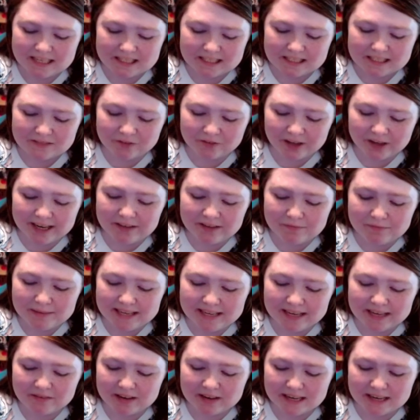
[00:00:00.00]
Forgive
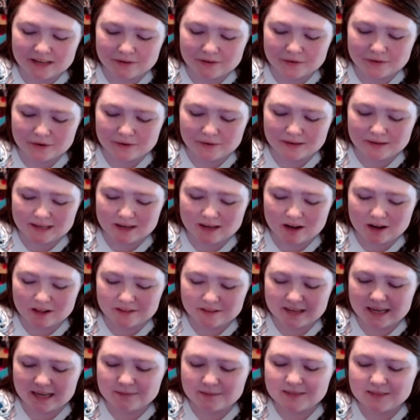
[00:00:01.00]
me if I don't know like all
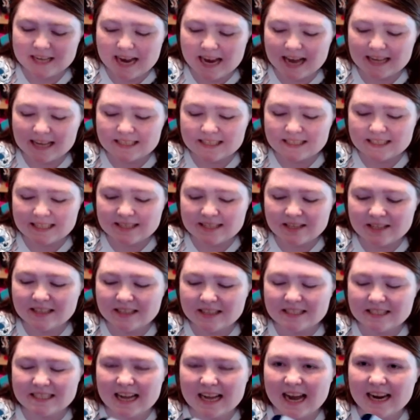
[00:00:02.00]
the names. Yeah, it says on
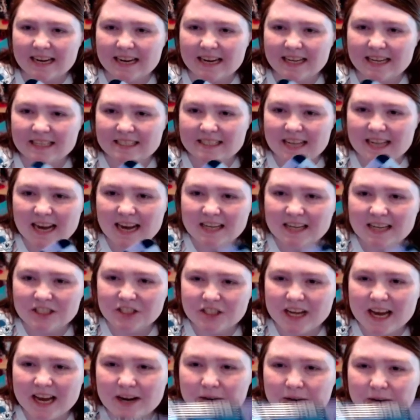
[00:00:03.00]
the side it's
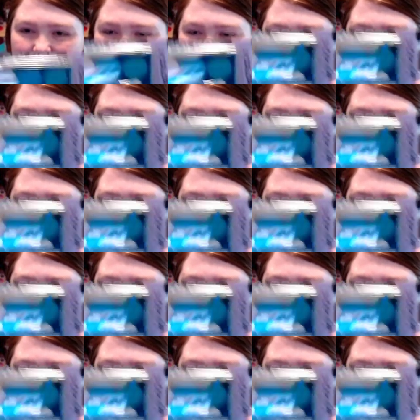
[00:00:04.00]
eyeshadow. It